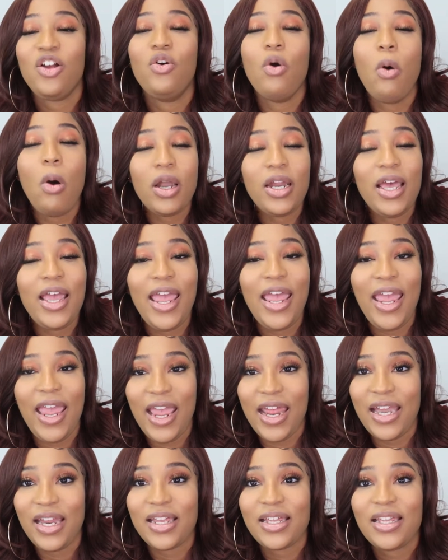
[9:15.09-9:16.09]
gone
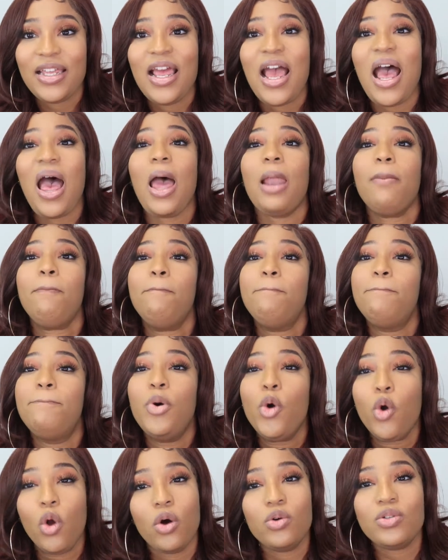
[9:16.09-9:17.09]
ahead and
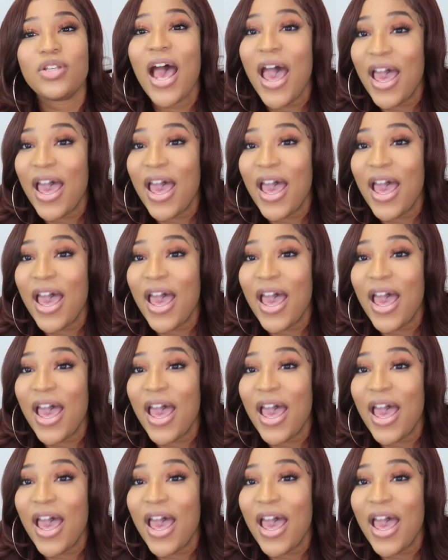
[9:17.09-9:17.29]
book out